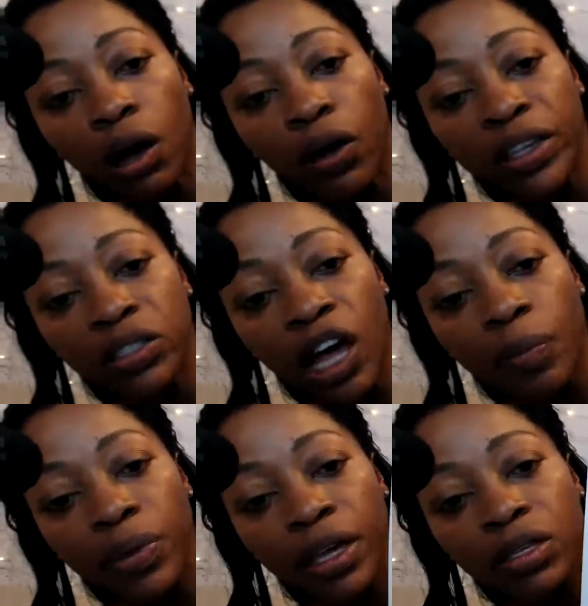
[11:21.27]
all these
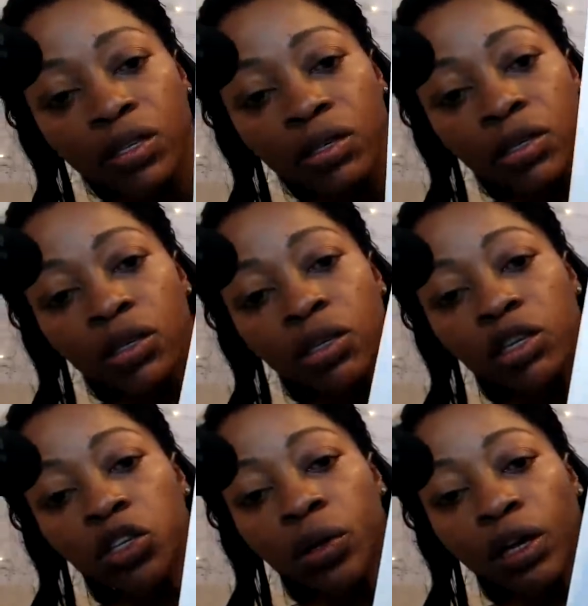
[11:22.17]
topics.
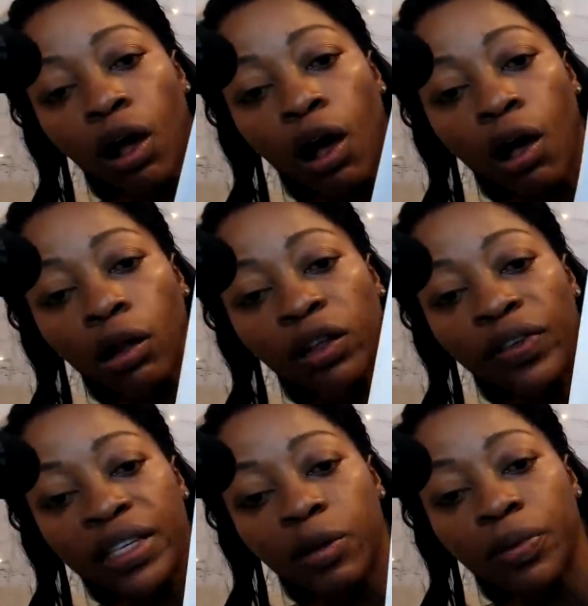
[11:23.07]
You get
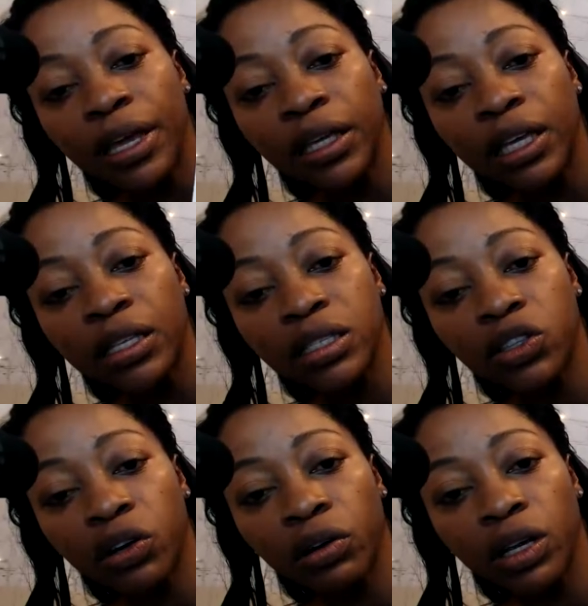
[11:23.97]
all of his
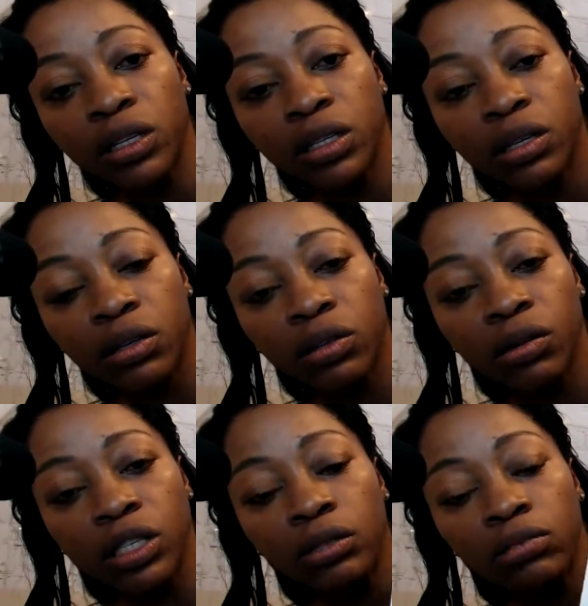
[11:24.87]
opinions. There is
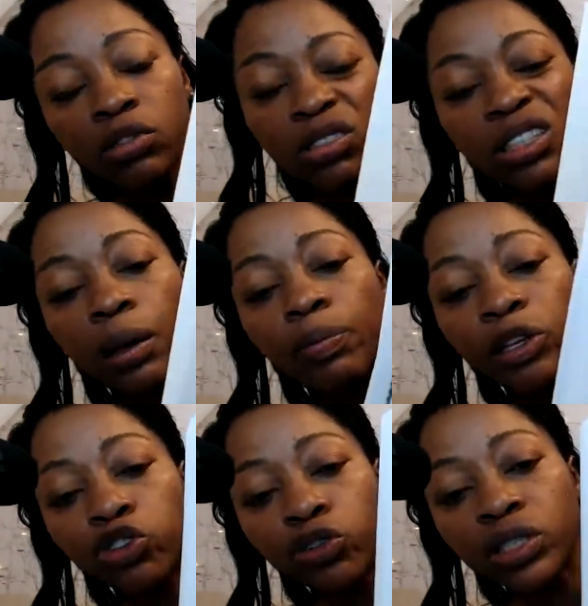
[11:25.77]
there's a,
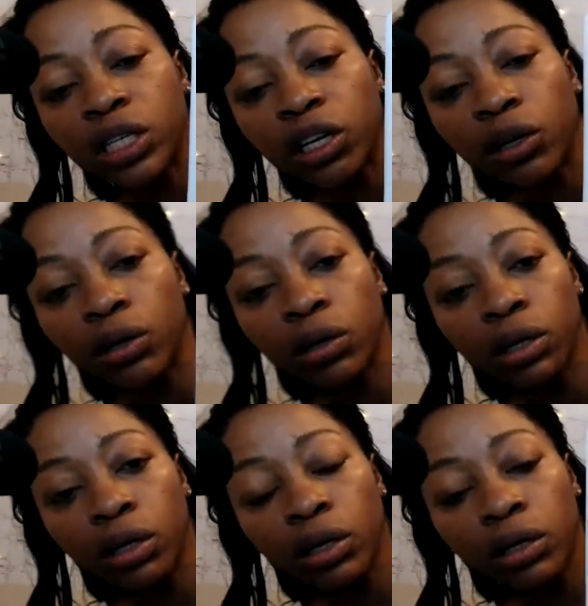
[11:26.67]
some pictures in here.